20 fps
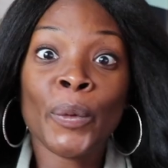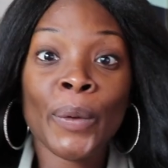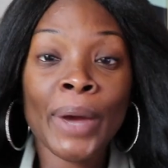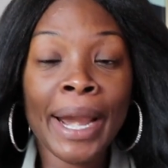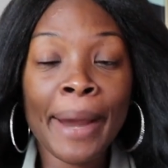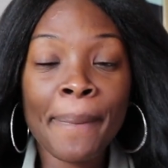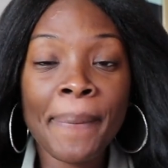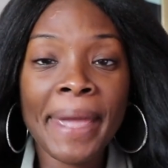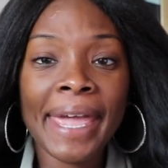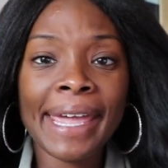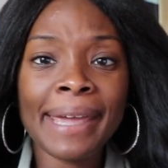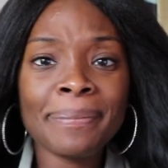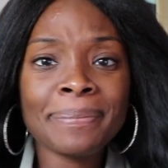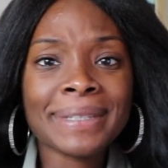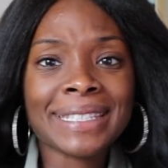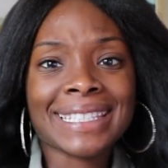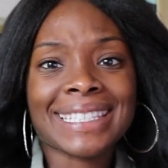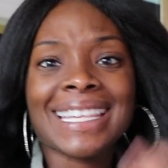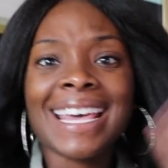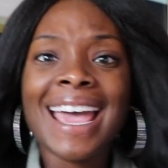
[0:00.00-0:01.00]
What up
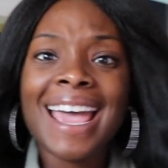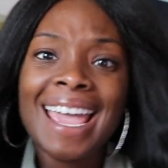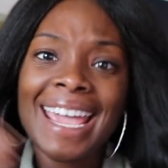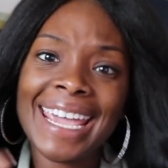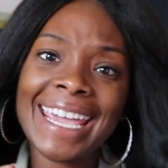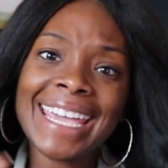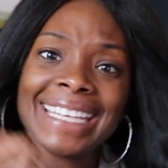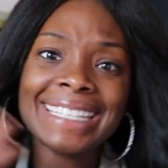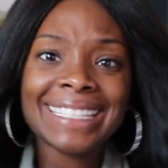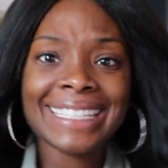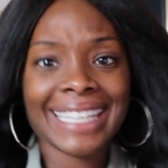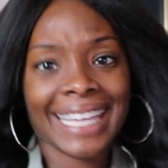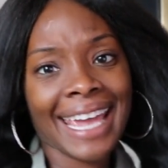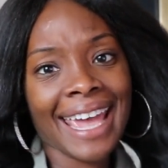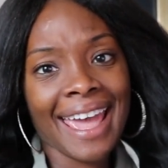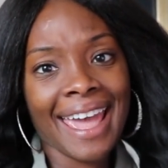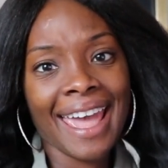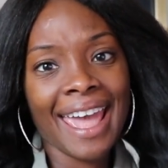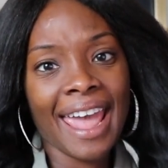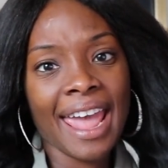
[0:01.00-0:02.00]
peeps? It's
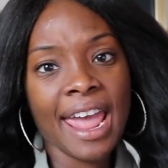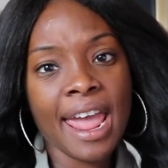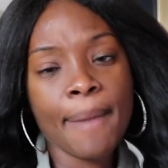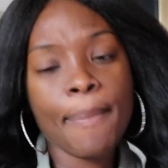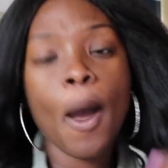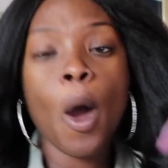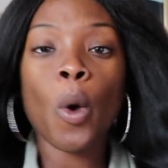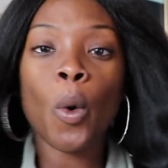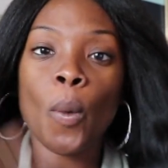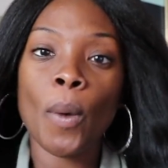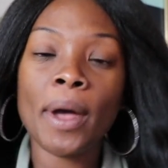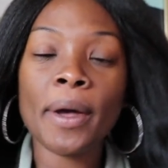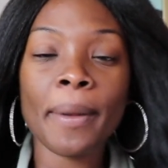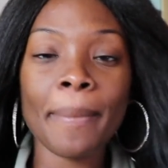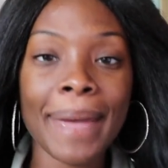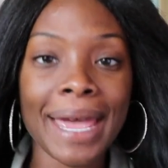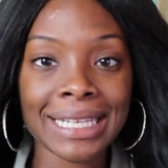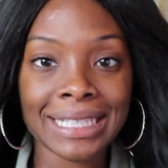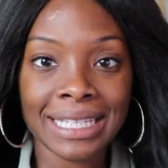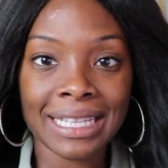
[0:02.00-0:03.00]
Gabe. Welcome
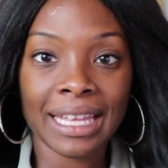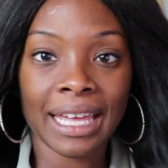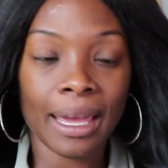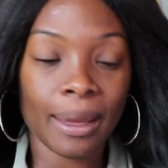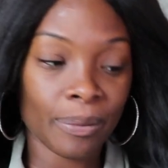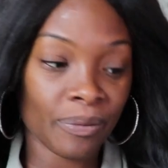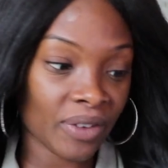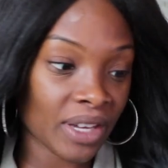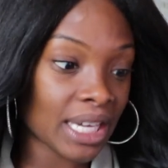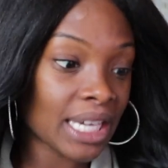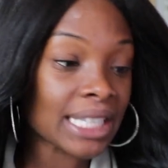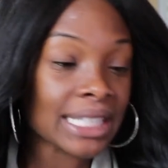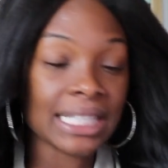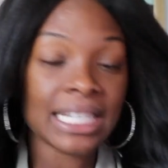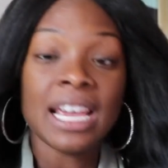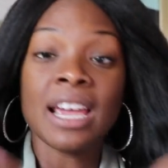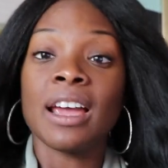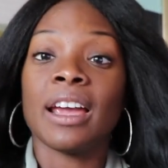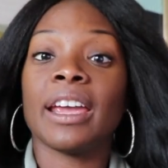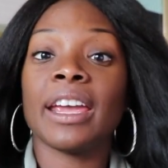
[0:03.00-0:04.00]
back to the Gabe Fix.
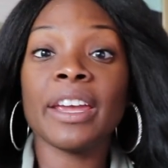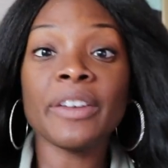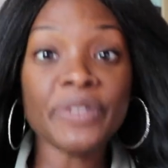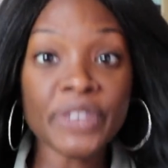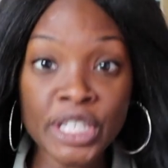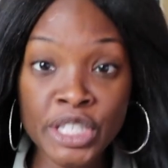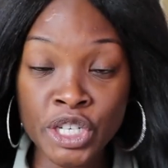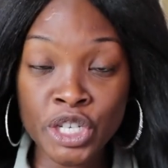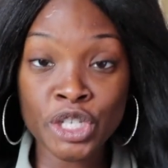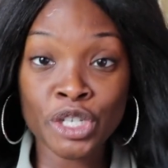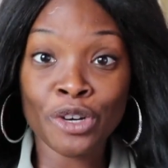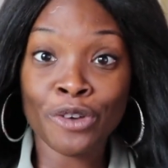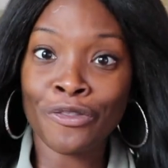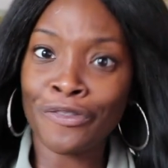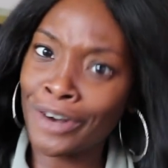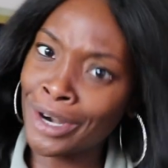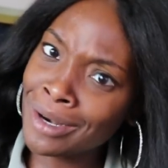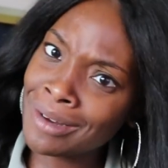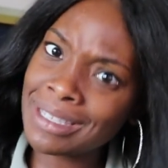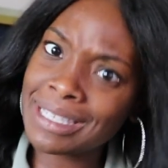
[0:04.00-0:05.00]
If this is your
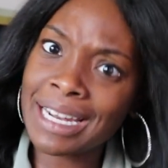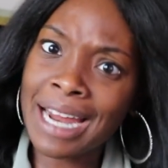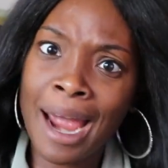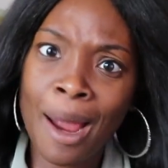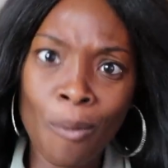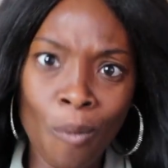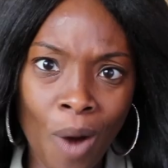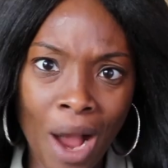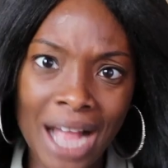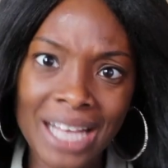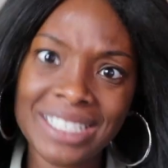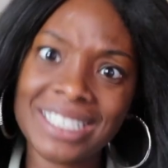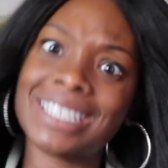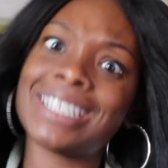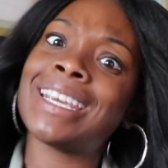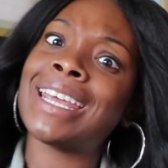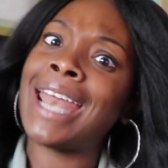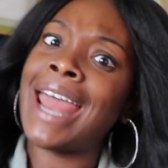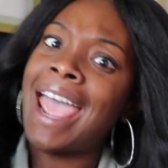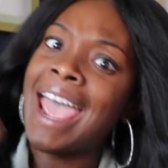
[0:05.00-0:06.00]
first time
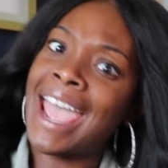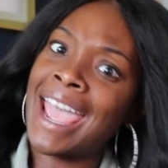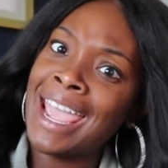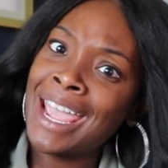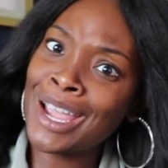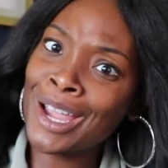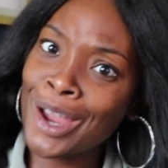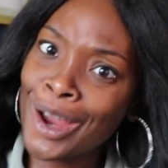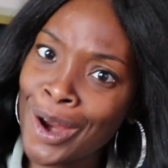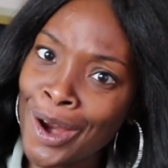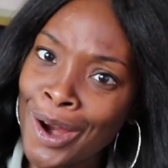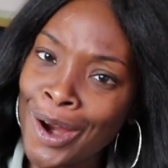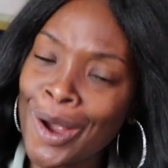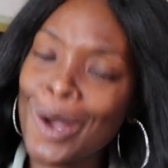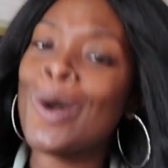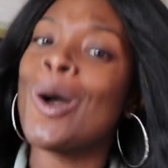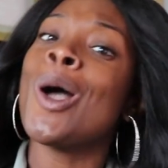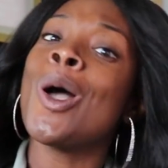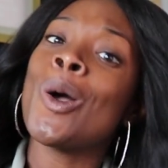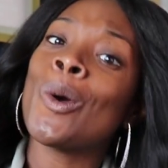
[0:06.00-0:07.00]
watching, hey
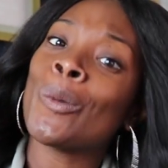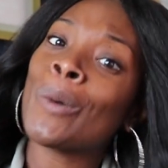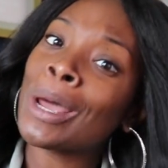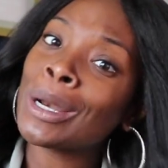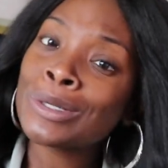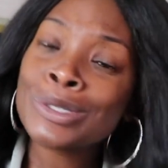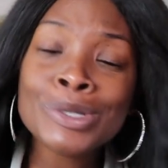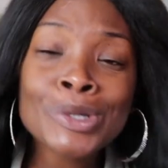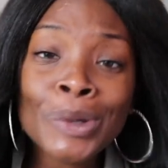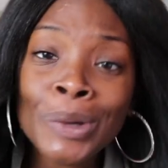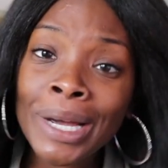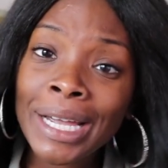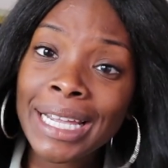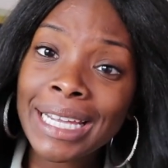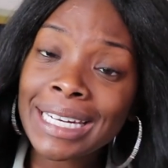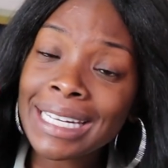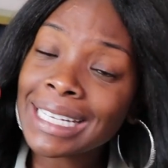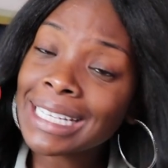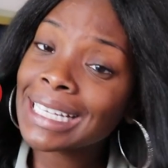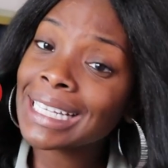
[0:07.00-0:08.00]
girl, why don't you go
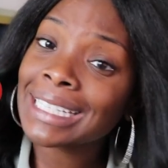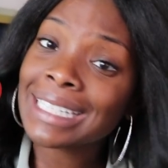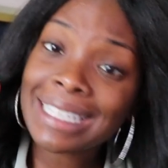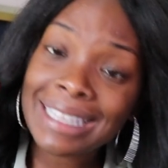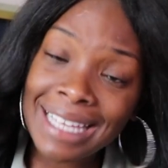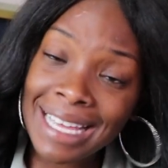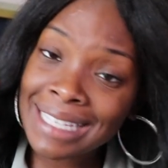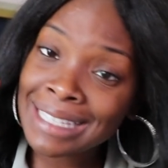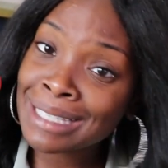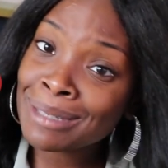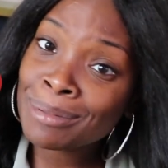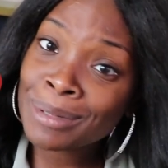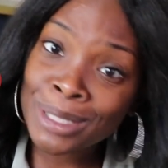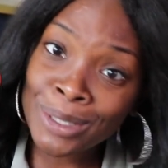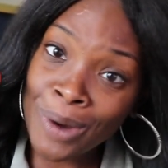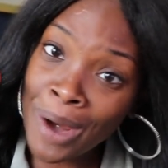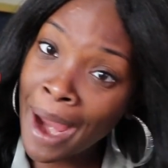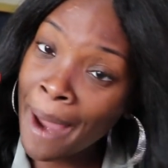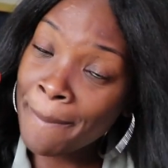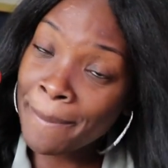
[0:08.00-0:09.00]
ahead and click that
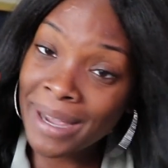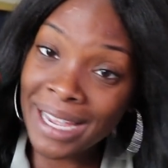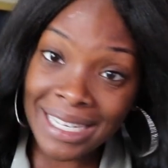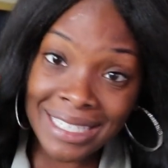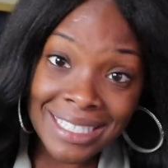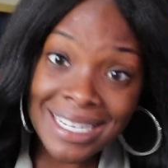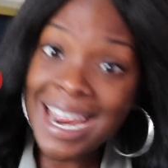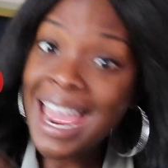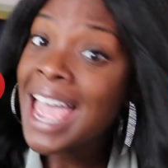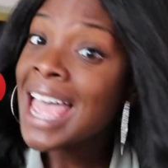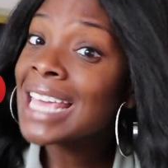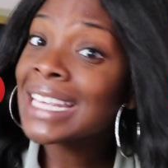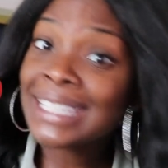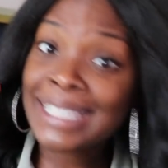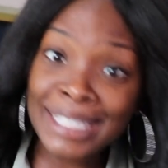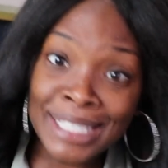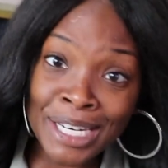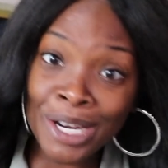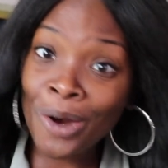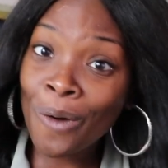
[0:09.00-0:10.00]
subscribe button.
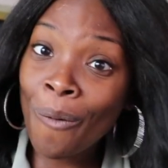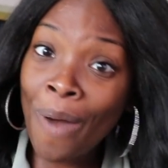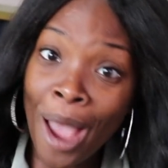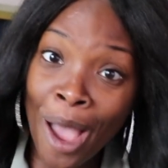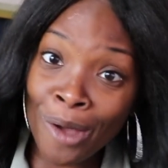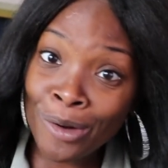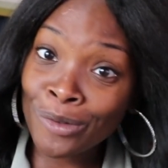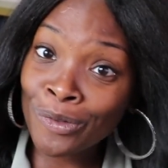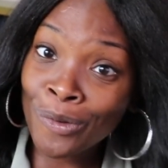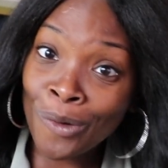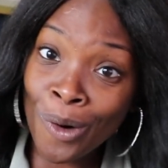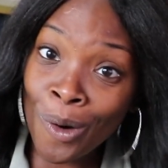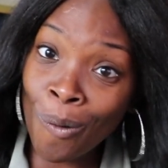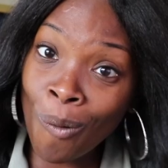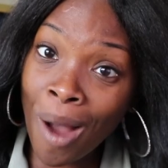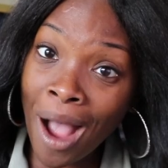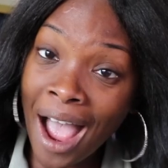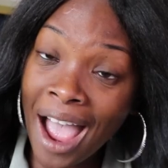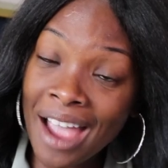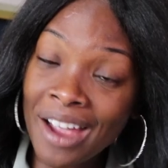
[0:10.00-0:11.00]
Stick around for a
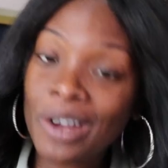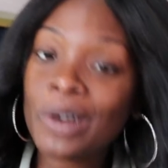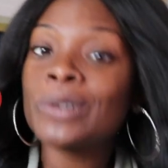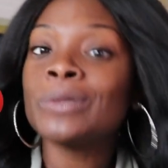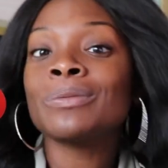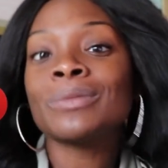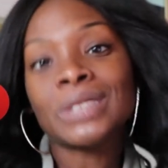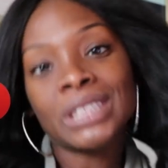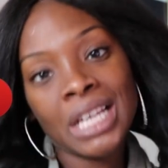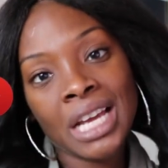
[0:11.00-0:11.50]
while.